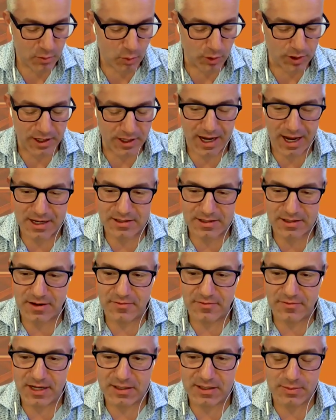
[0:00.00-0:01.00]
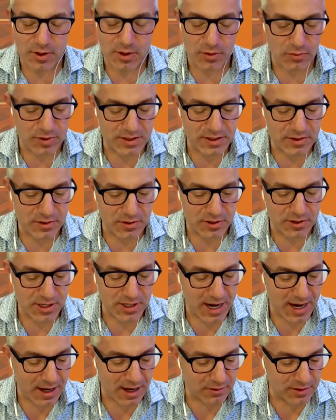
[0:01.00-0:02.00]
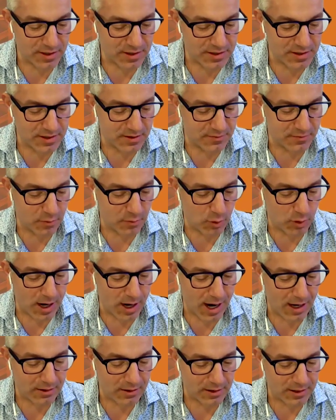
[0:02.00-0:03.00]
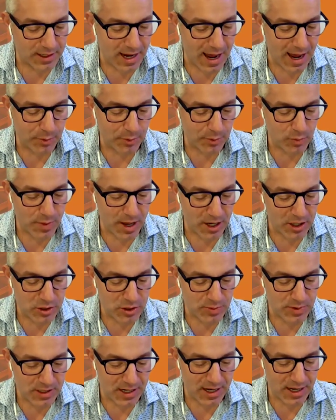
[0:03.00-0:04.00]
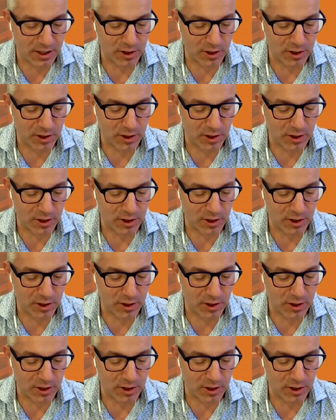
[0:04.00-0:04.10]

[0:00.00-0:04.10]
working as an investment research analyst for Highland Capital Management